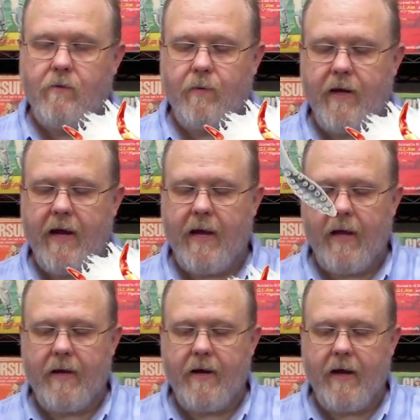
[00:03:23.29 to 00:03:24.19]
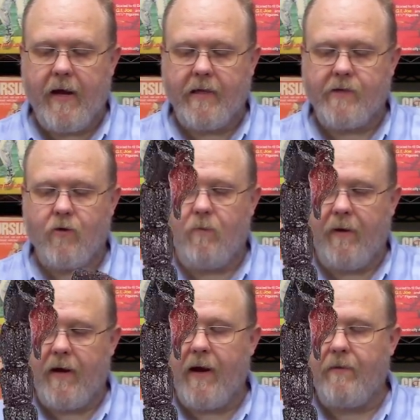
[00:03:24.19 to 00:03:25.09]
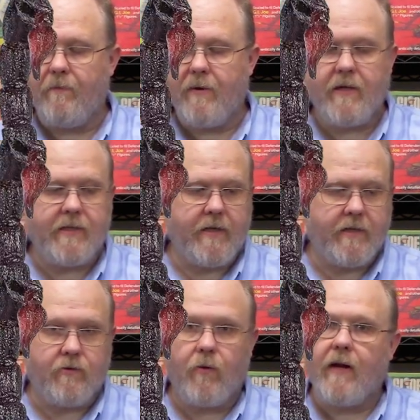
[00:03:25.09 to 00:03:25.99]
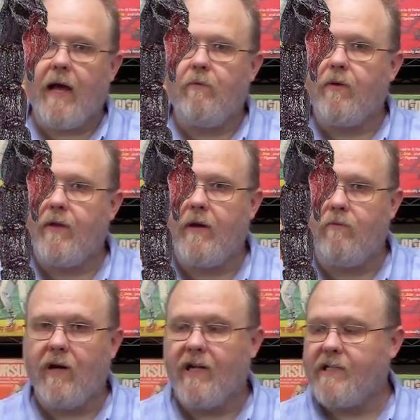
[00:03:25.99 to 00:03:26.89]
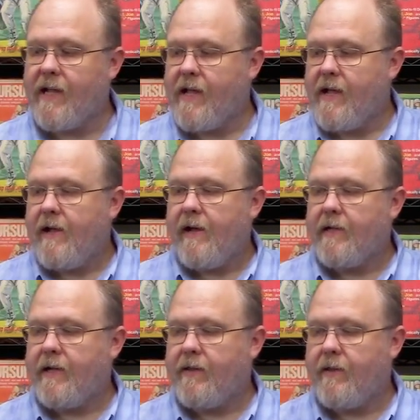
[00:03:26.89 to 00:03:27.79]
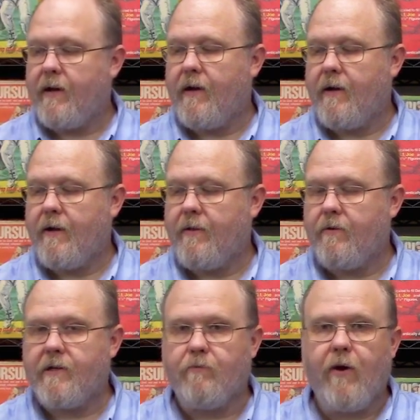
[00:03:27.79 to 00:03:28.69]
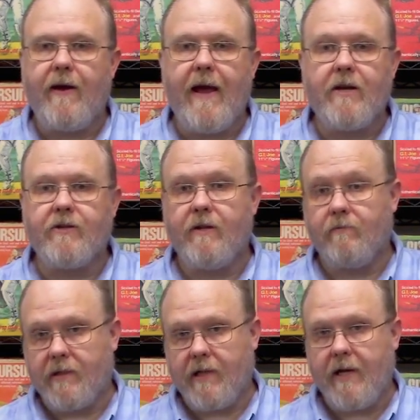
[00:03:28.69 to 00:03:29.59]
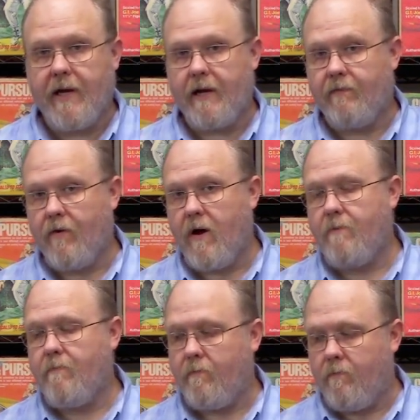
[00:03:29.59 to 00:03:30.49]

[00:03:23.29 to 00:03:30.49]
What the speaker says: We had a scorpion, and the basic storyline with it was that there was some radiation that was leaking from